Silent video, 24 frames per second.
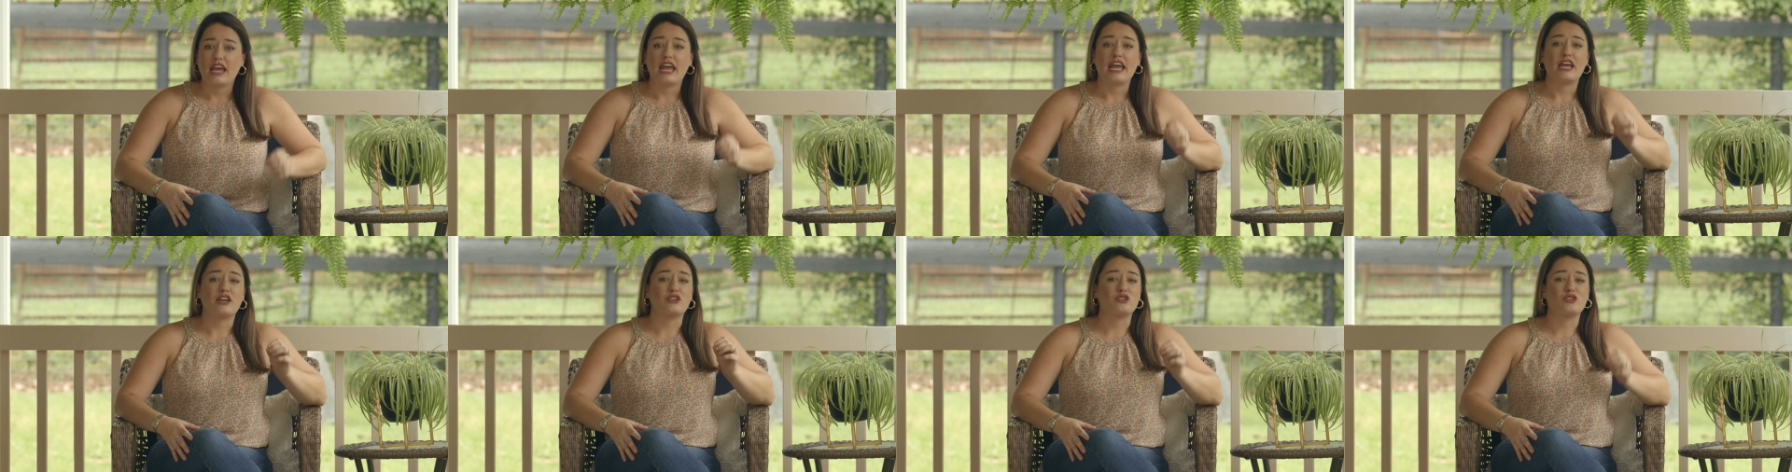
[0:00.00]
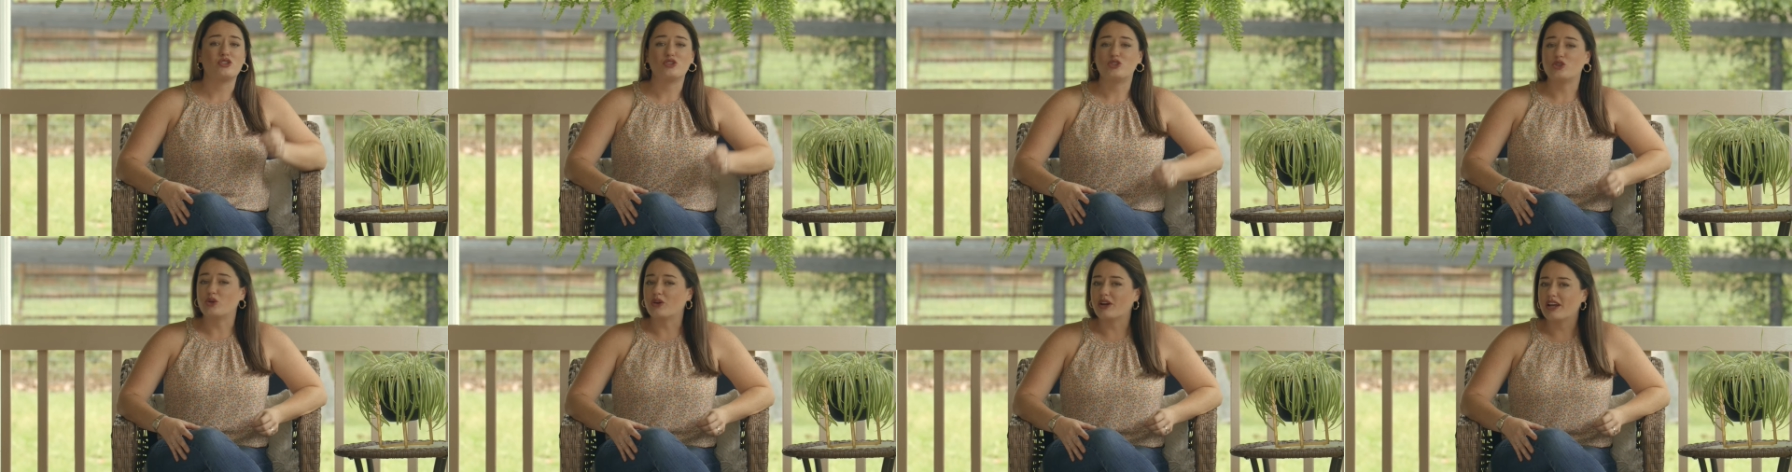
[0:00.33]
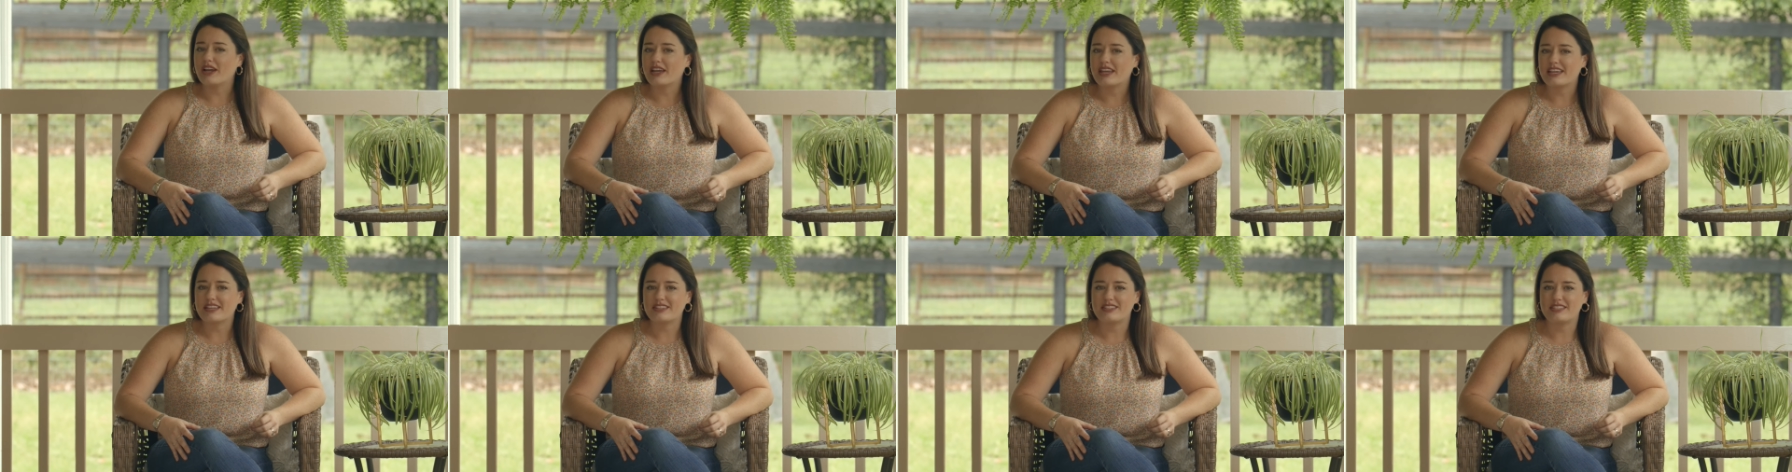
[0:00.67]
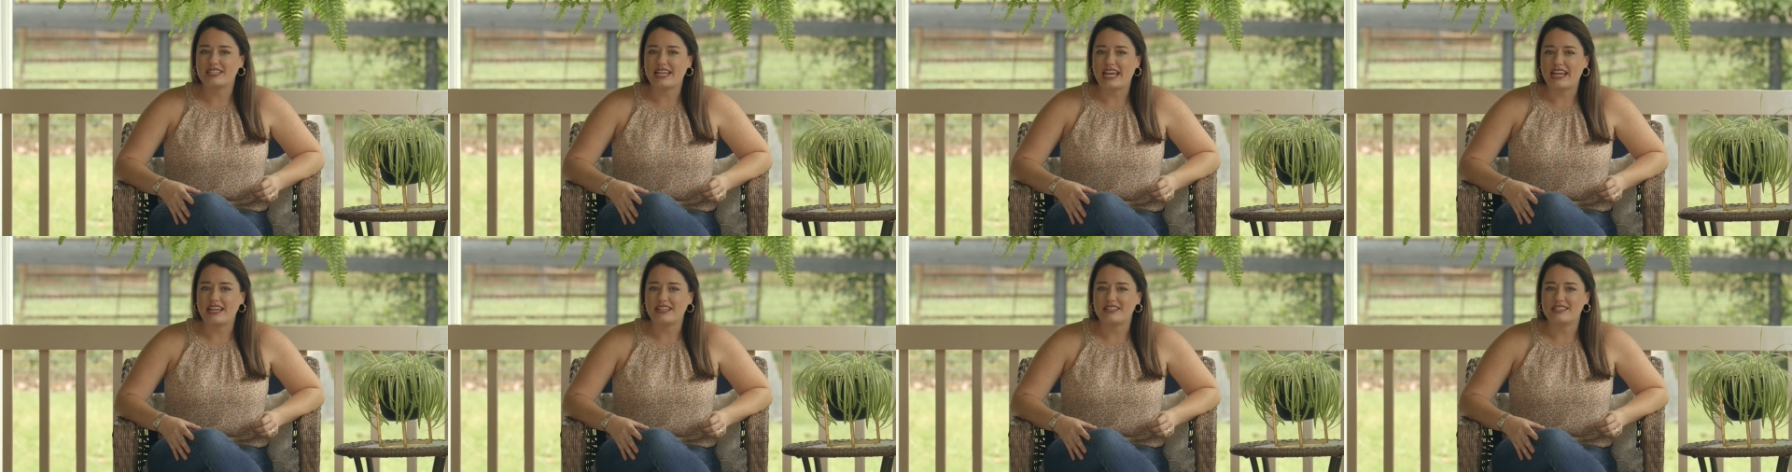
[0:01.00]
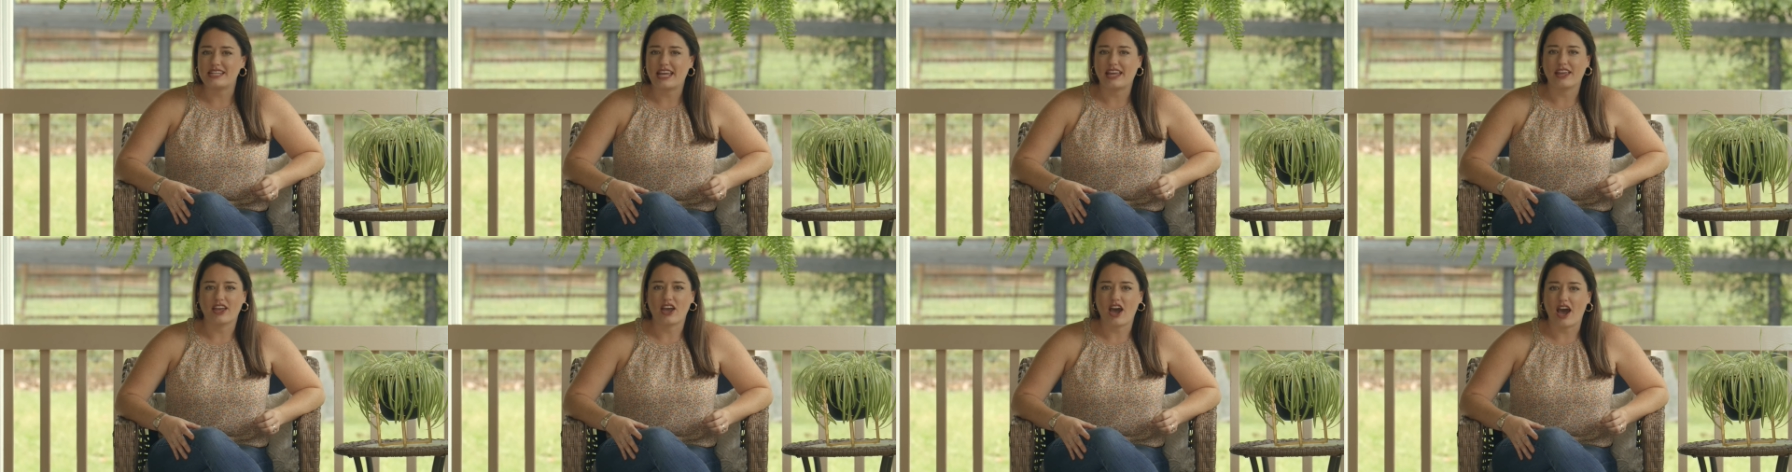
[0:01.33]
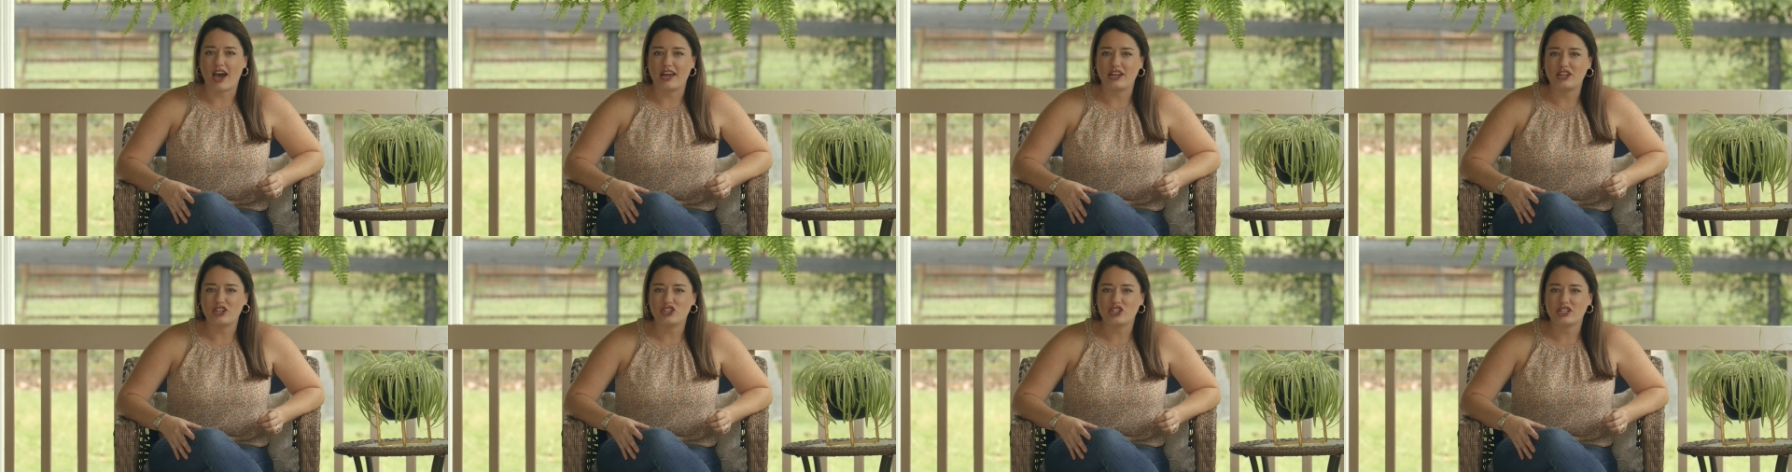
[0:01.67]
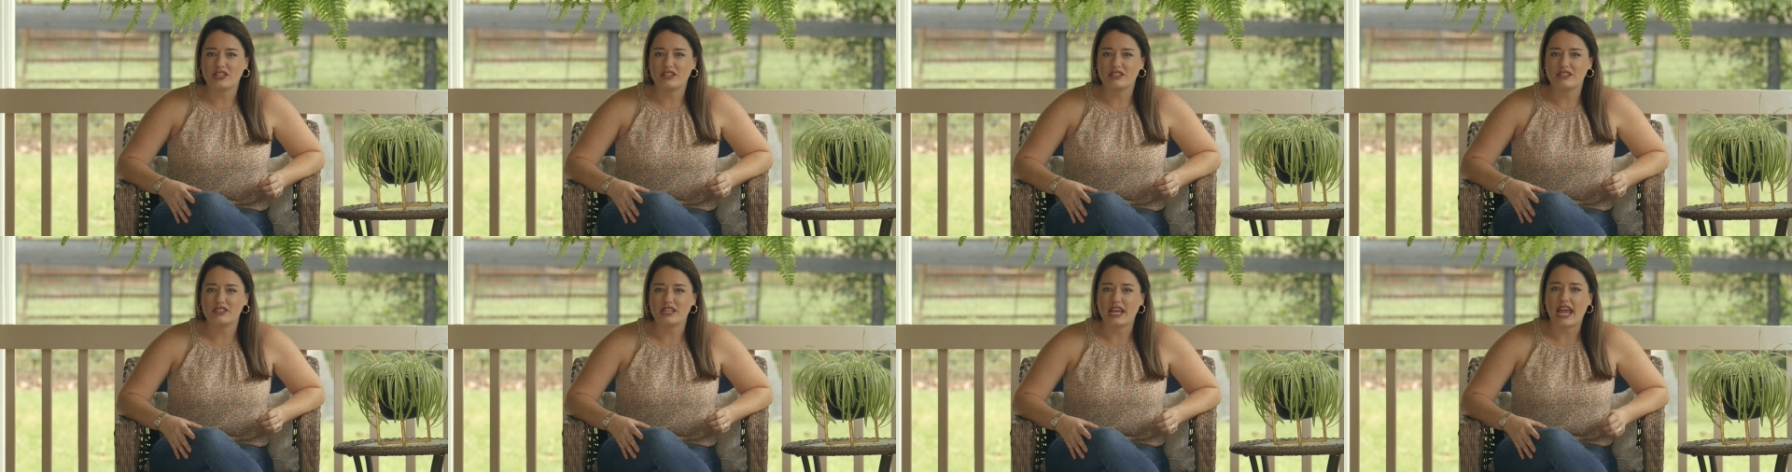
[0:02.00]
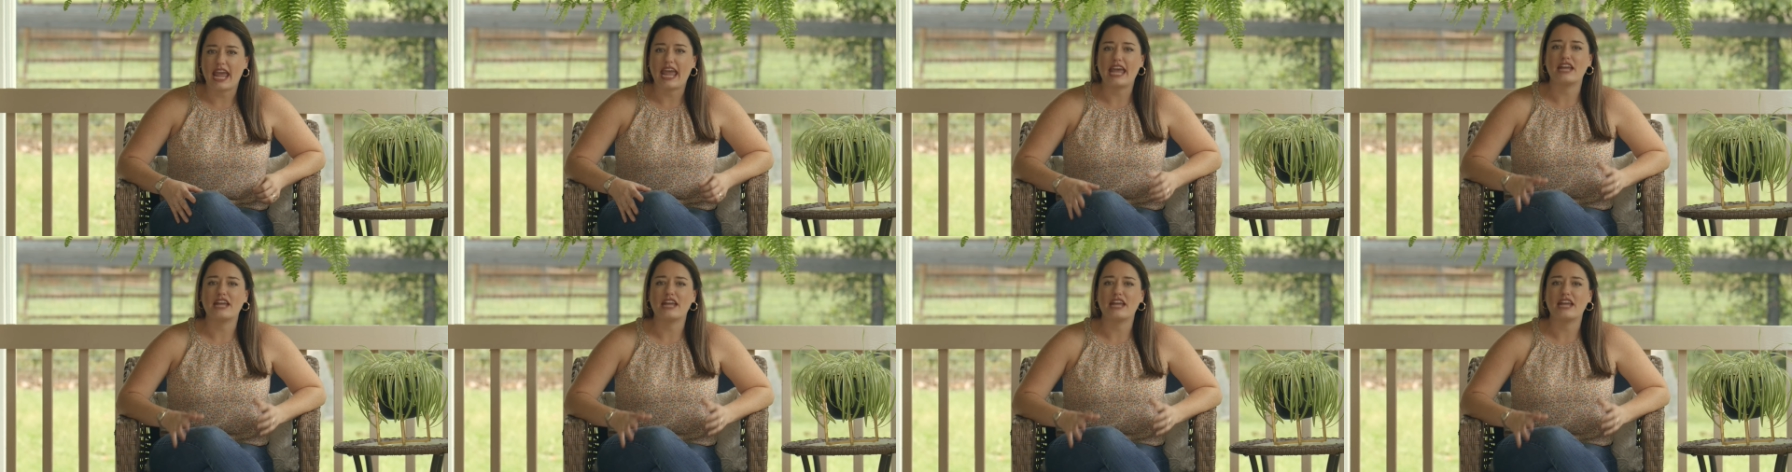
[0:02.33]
historic estates and cottages,